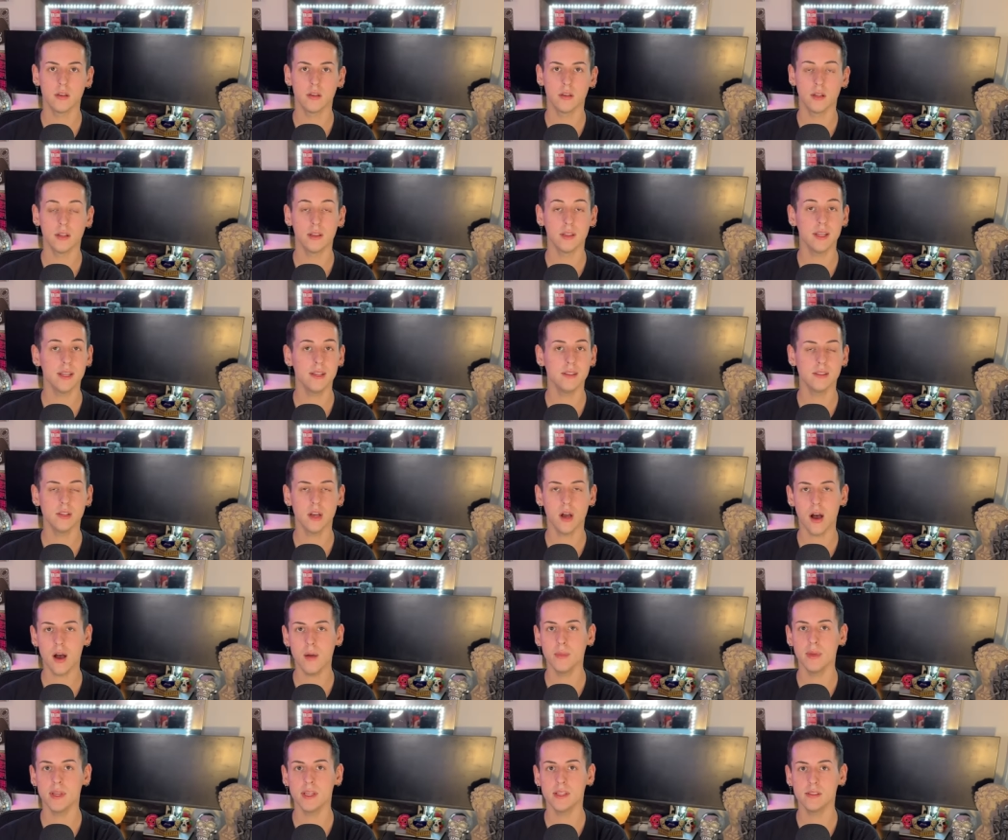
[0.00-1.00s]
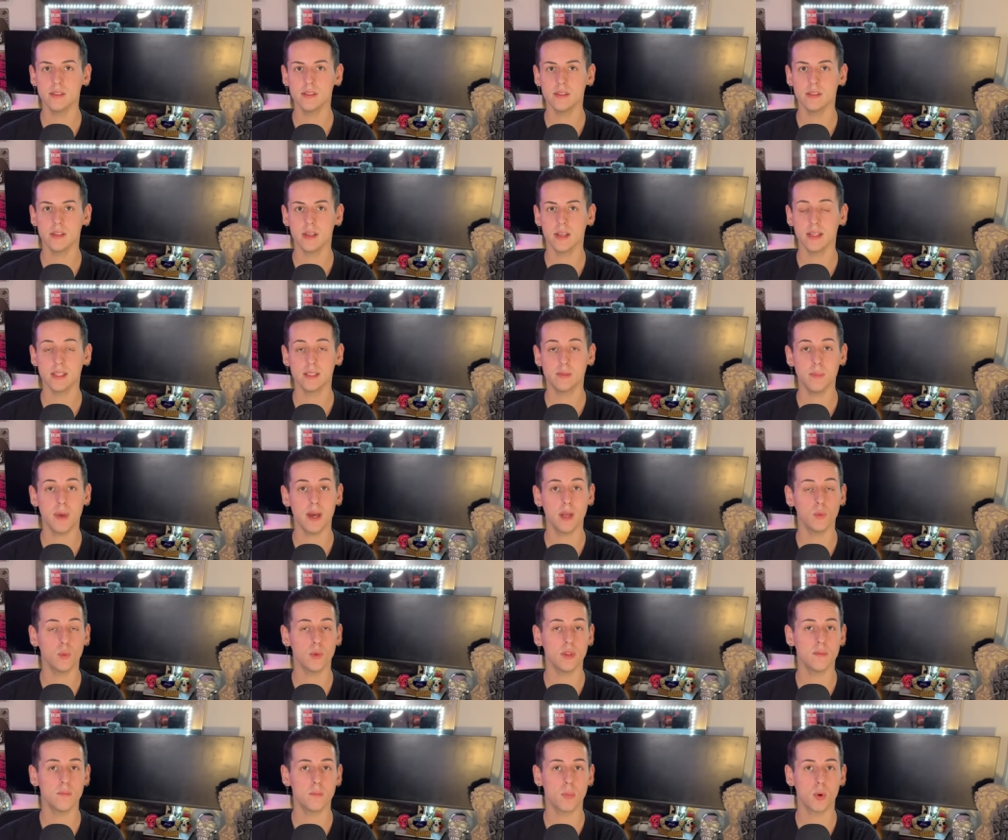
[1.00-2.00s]
Lia Thomas is met
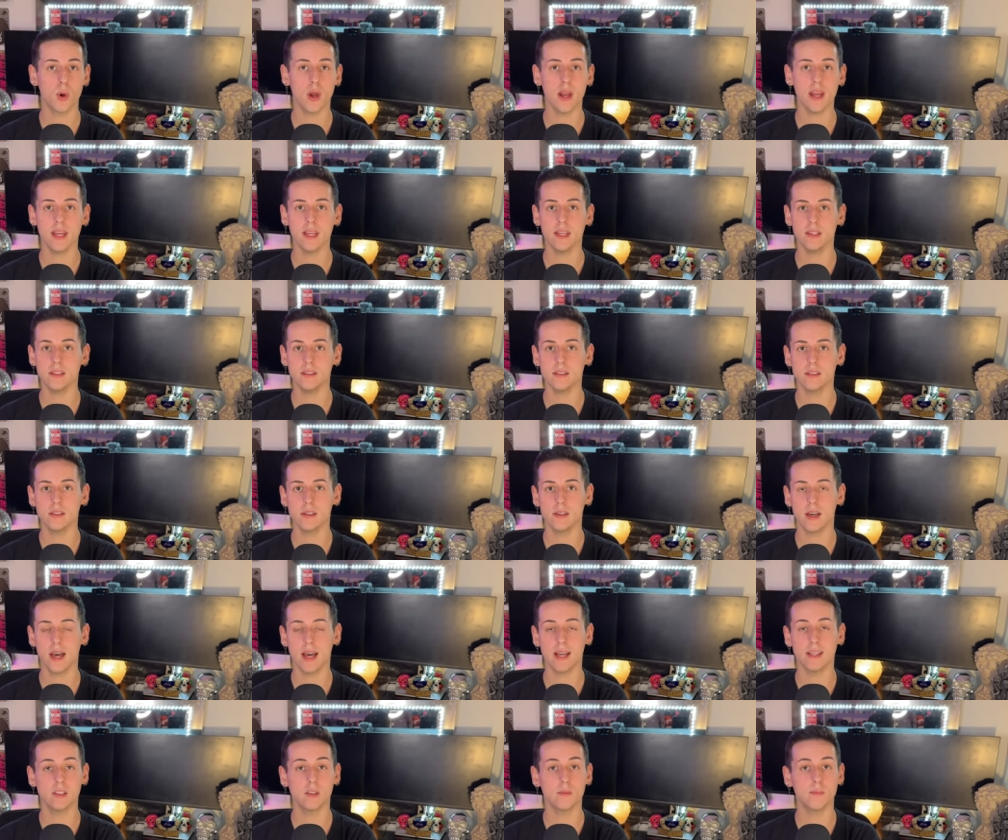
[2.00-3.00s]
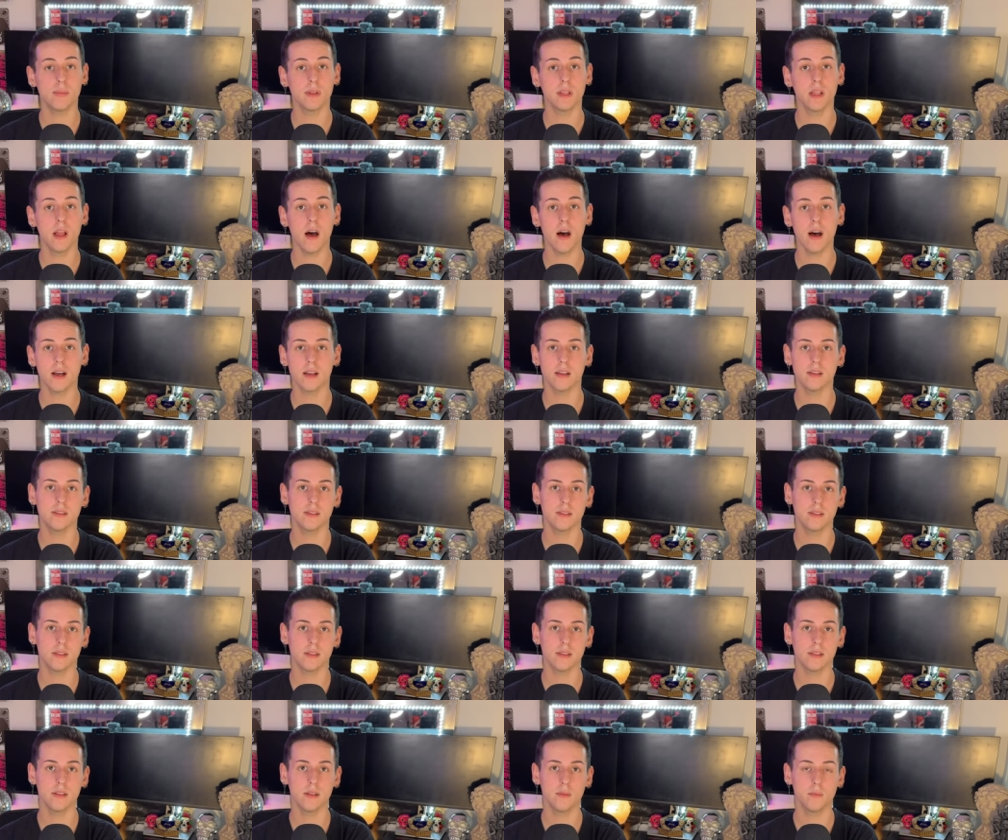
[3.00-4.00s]
with praise and applause
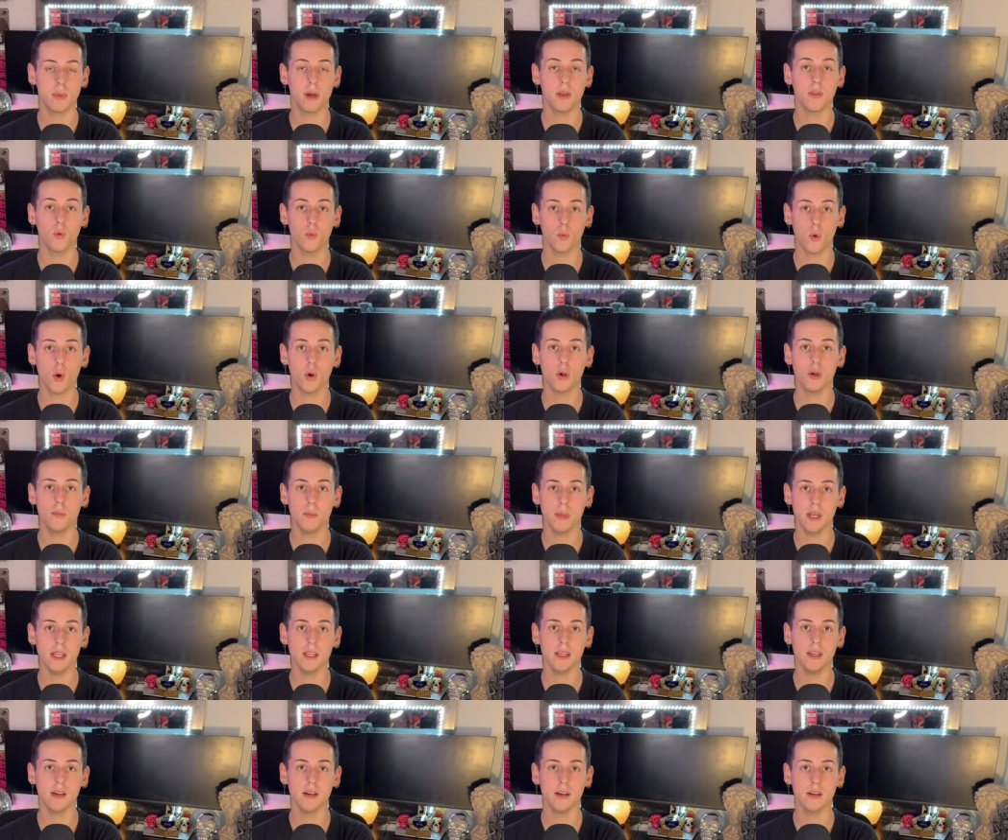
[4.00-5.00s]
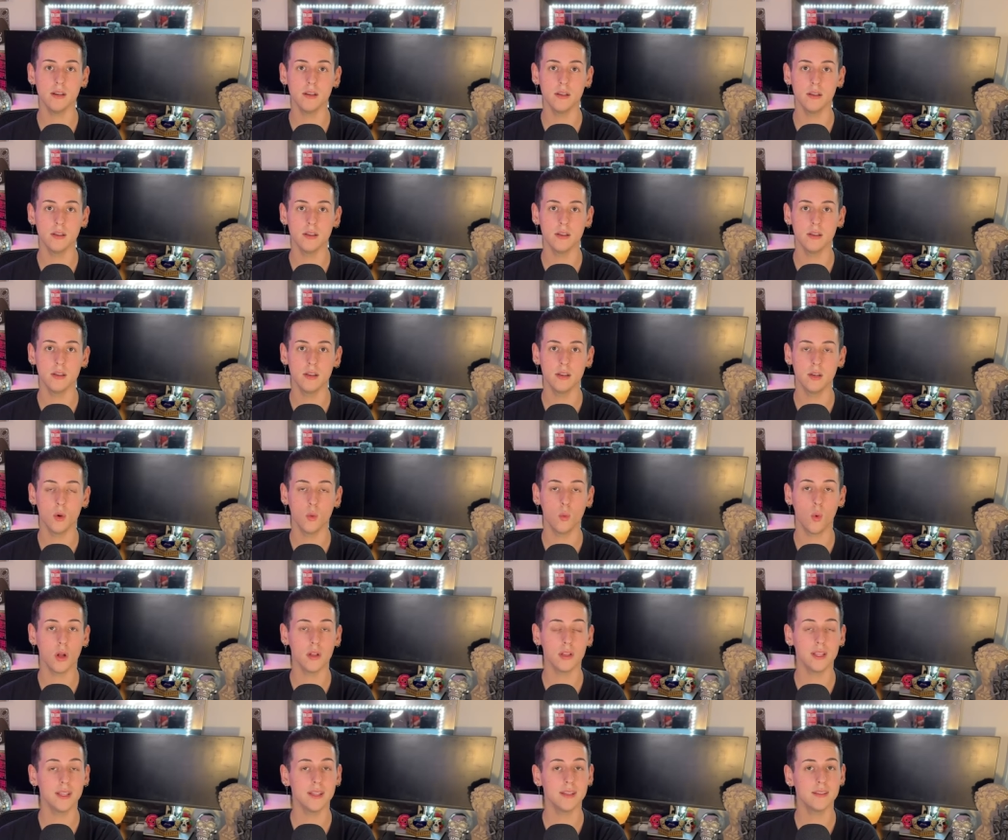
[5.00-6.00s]
by the woke media,
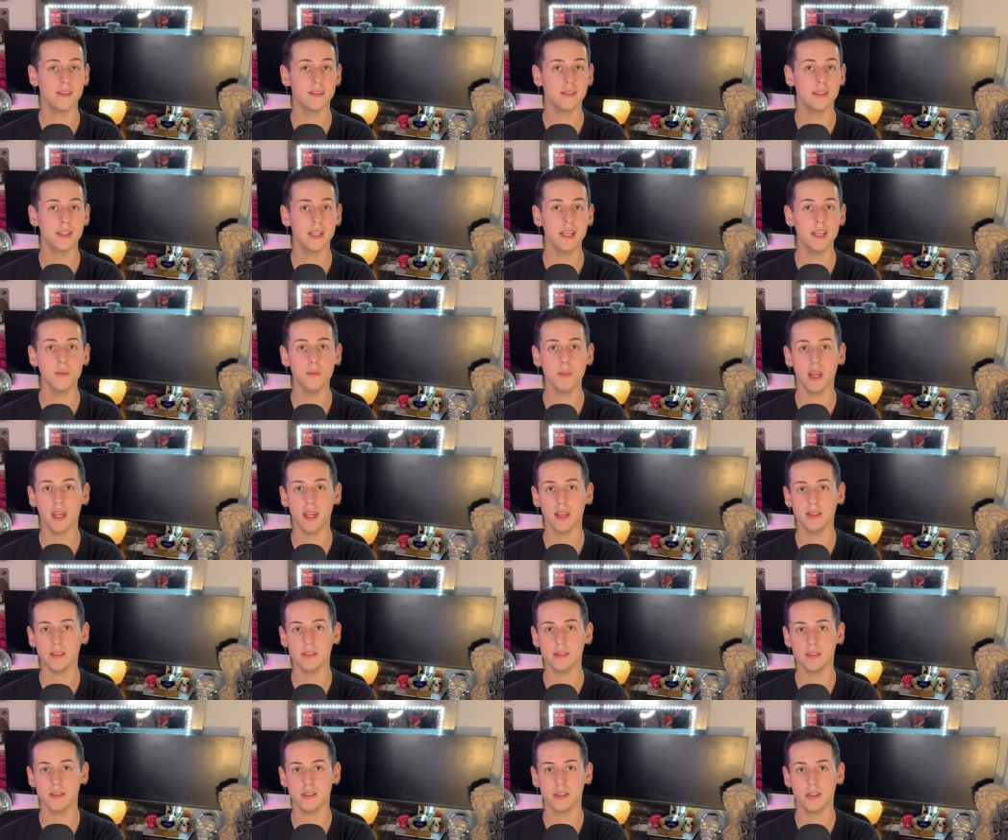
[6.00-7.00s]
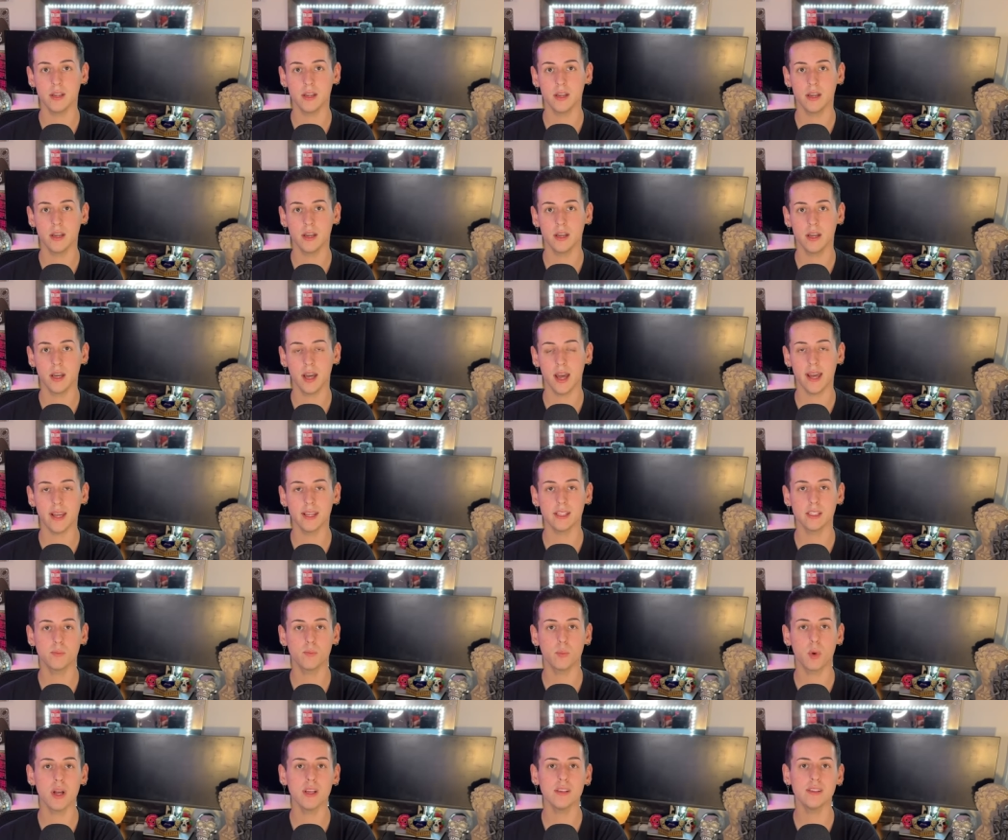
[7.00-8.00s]
while Lia's teammates
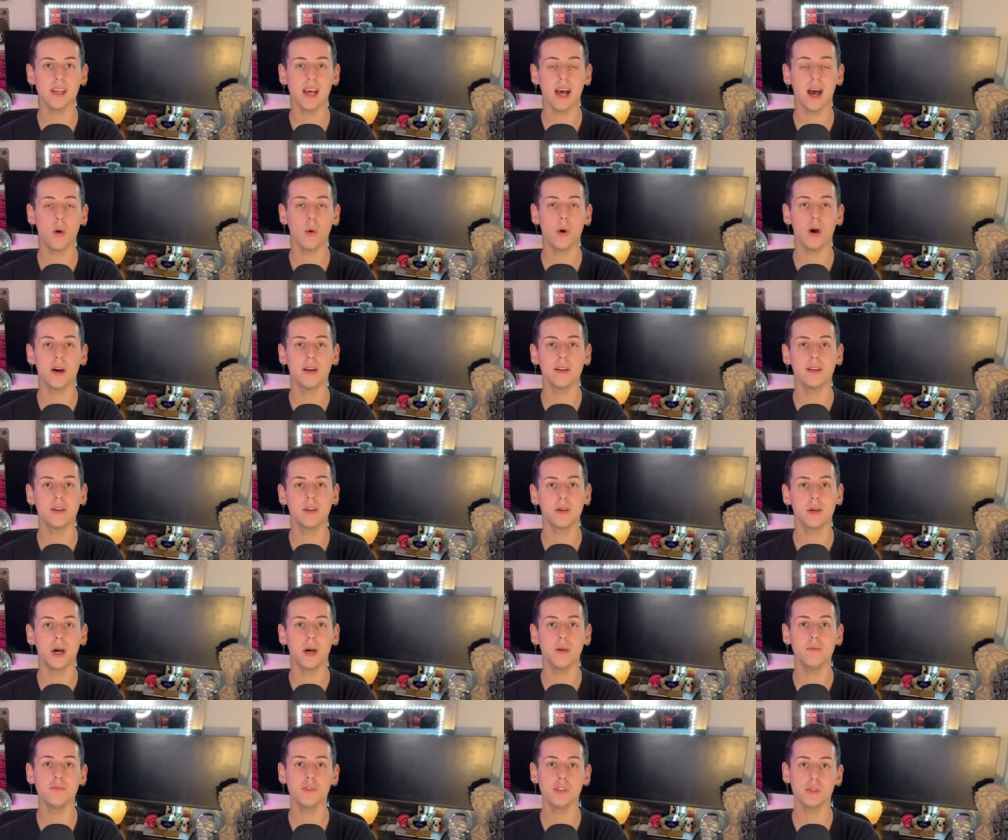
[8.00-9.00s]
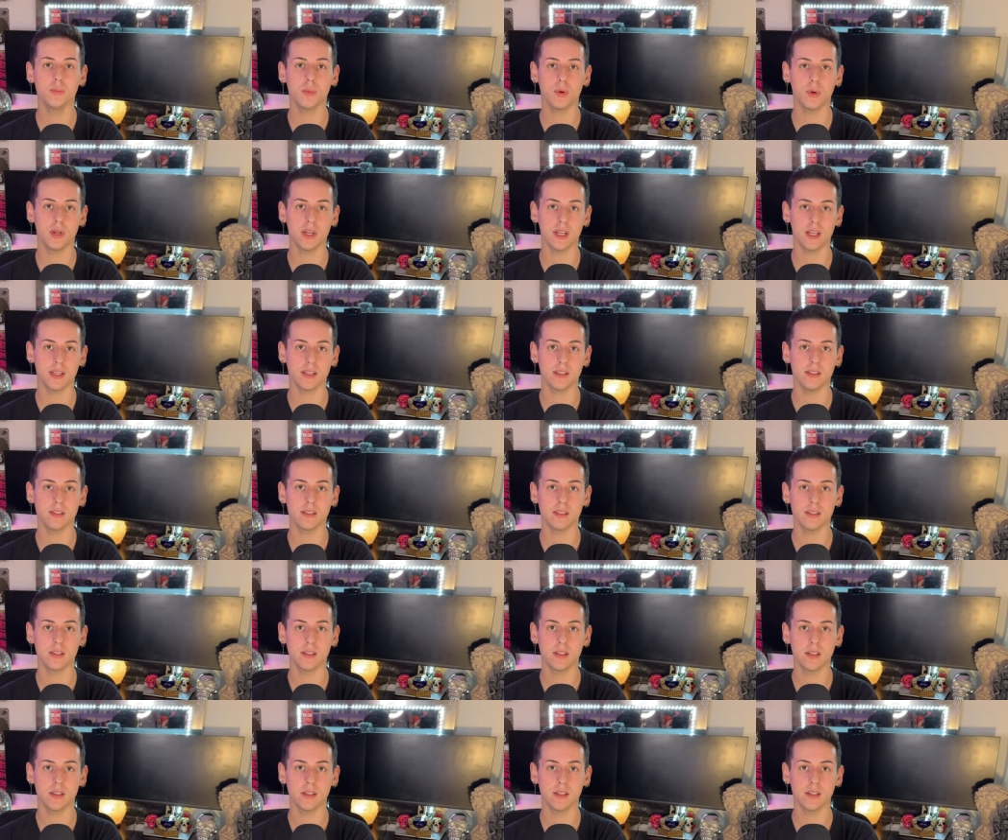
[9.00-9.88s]
express how uncomfortable it is